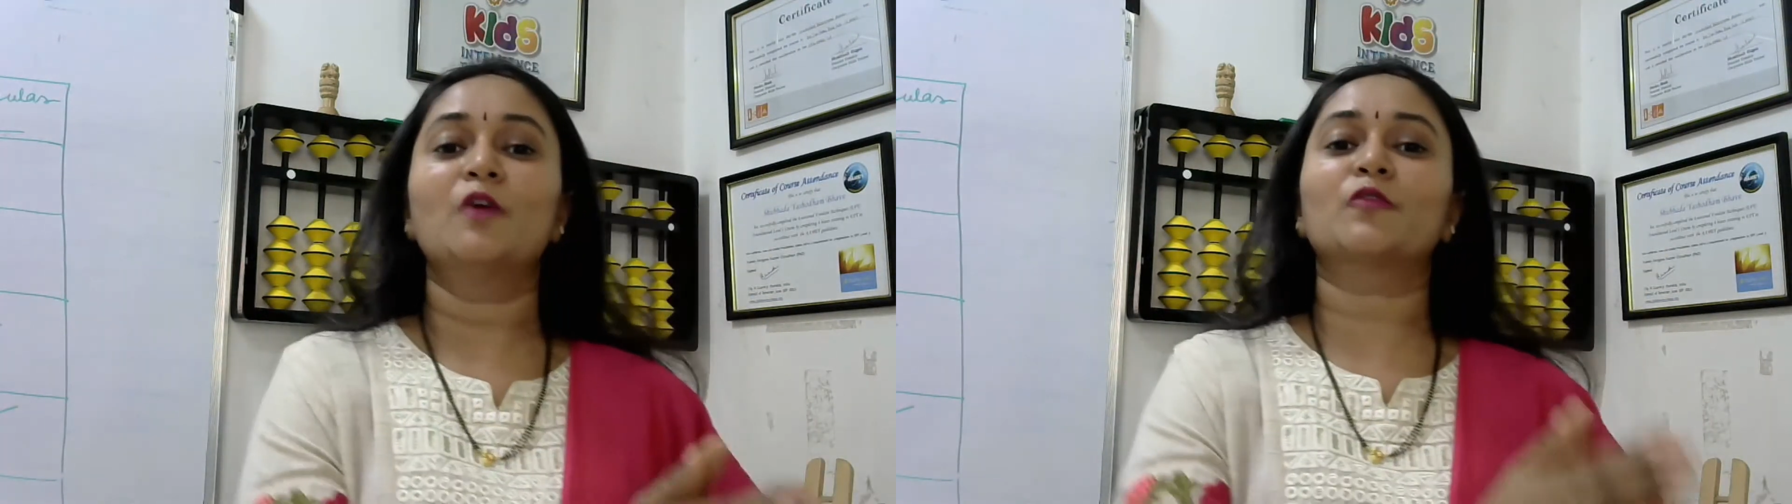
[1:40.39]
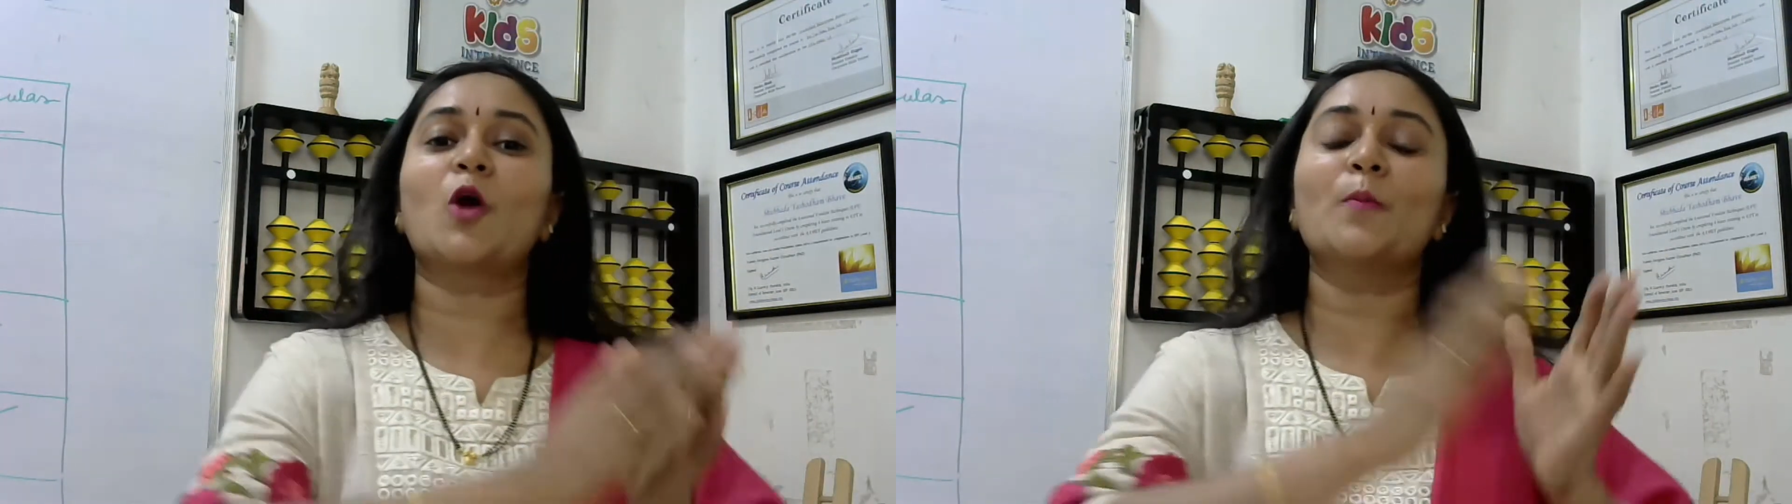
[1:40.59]

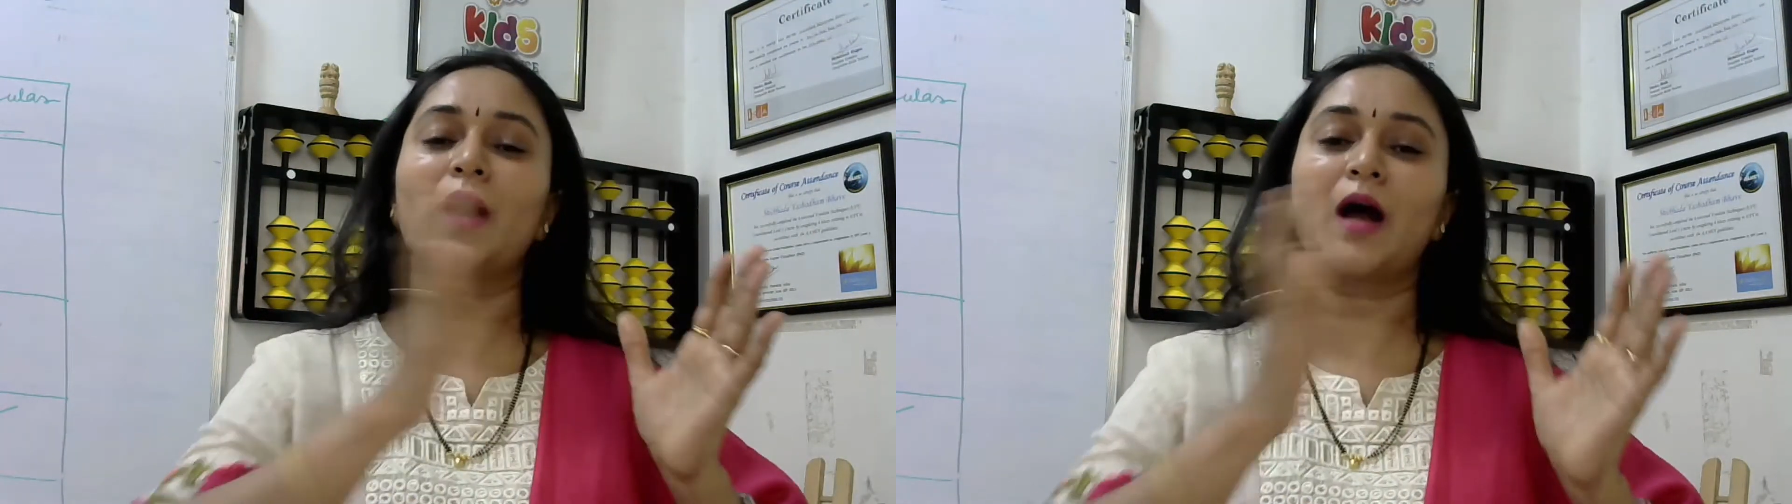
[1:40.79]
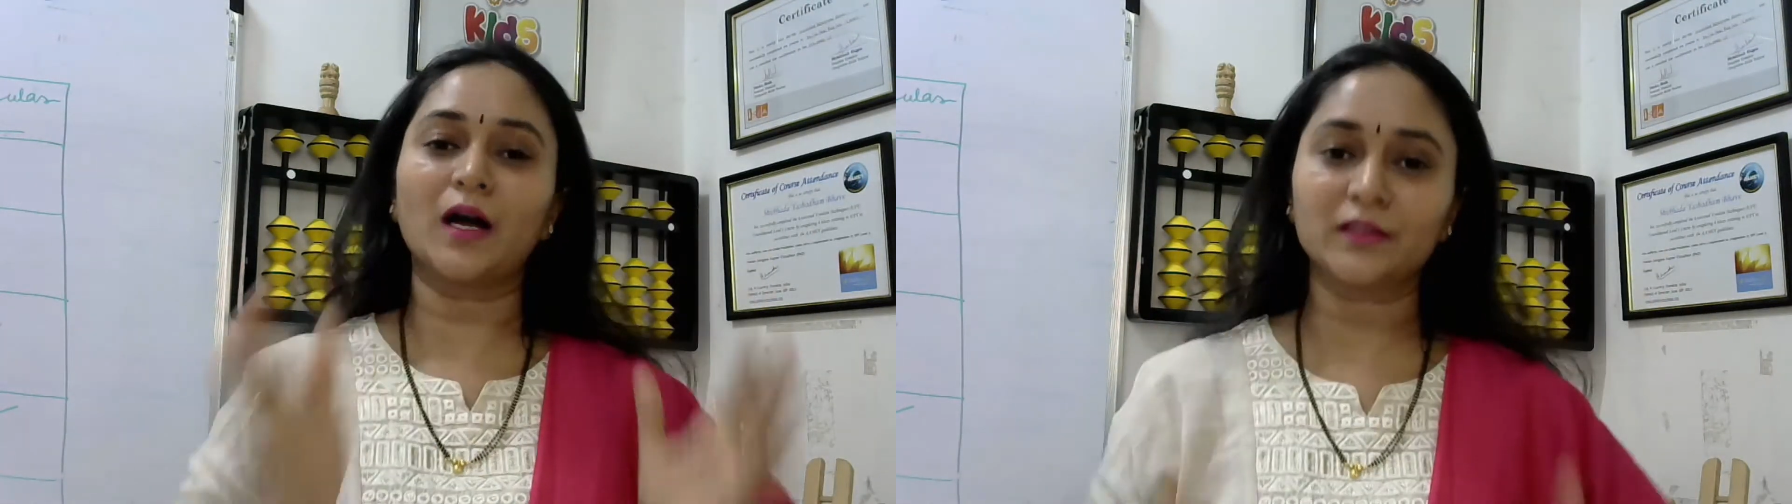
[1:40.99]

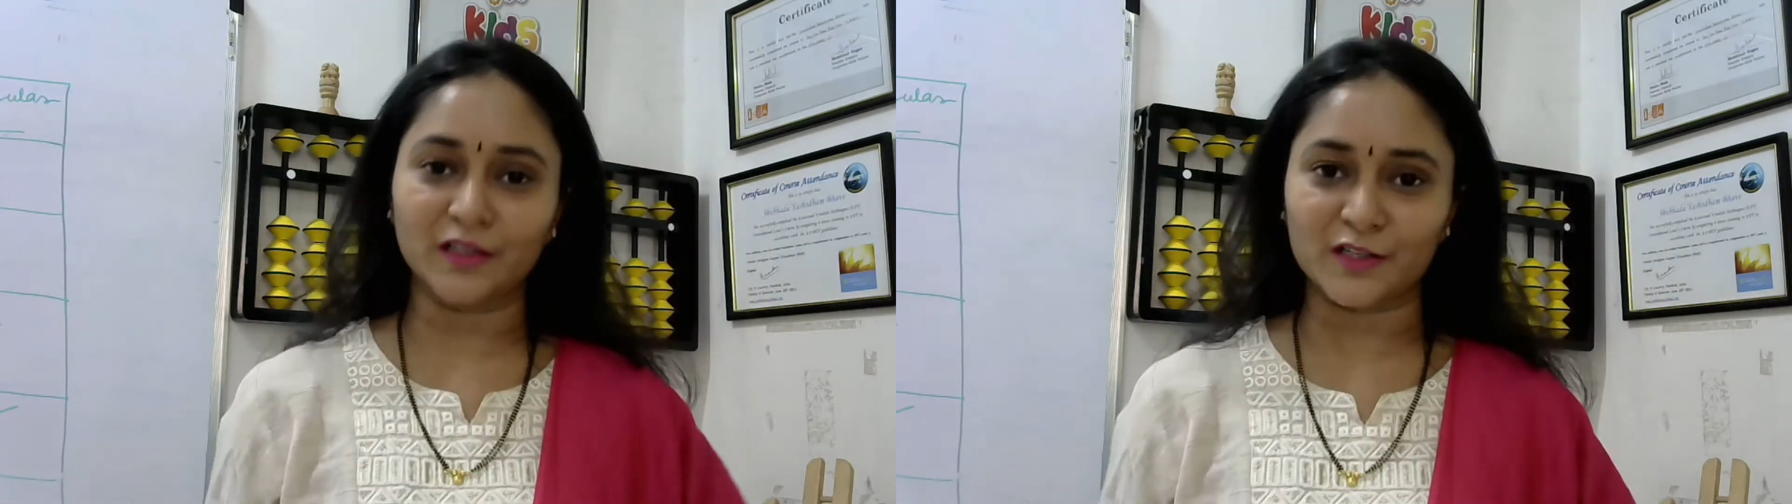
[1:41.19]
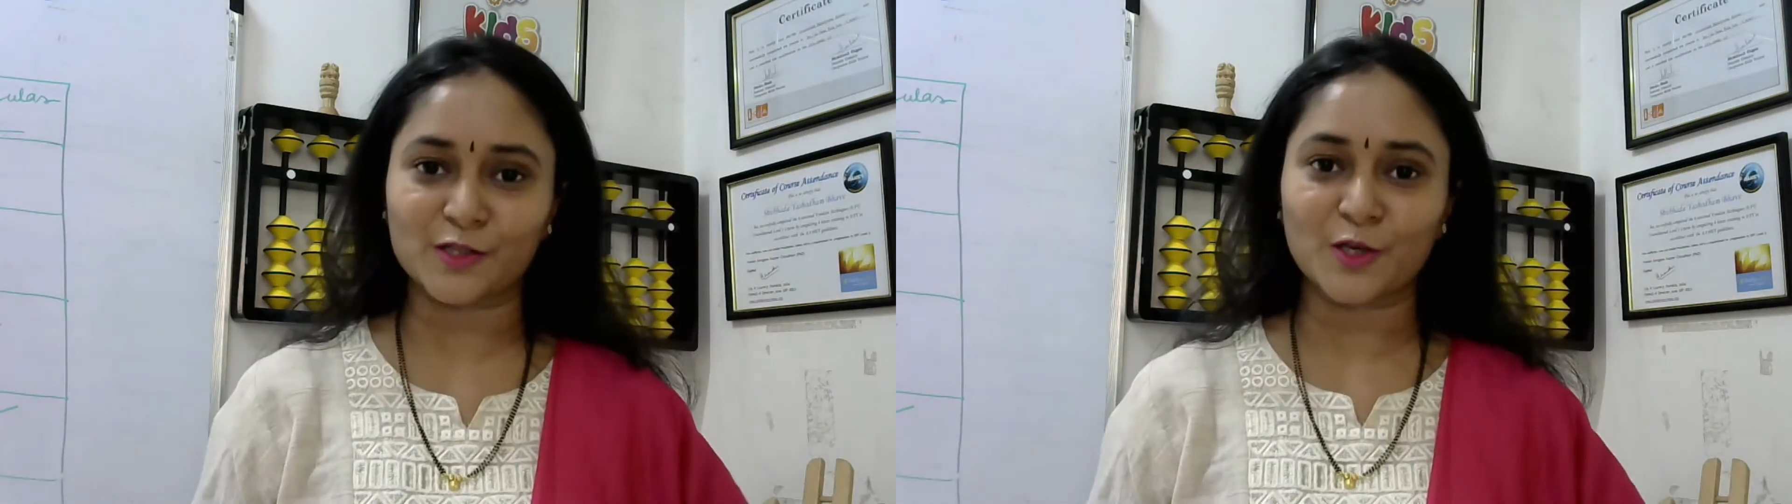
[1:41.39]
from
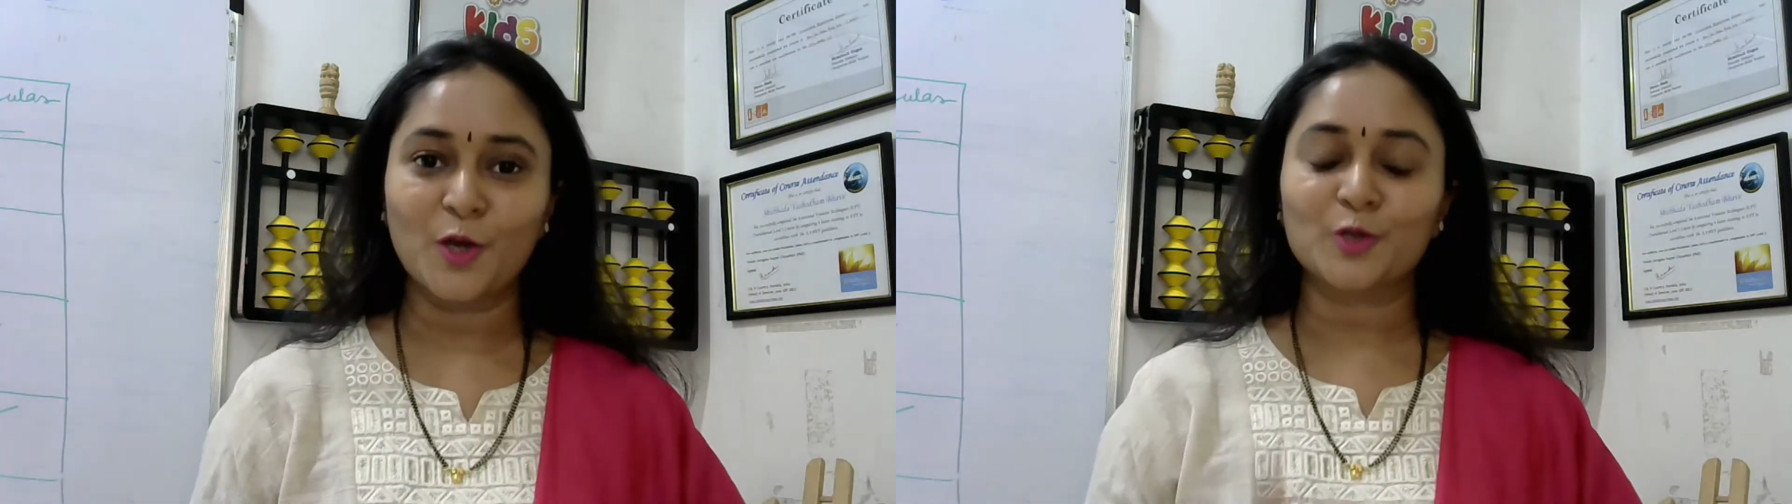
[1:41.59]
others.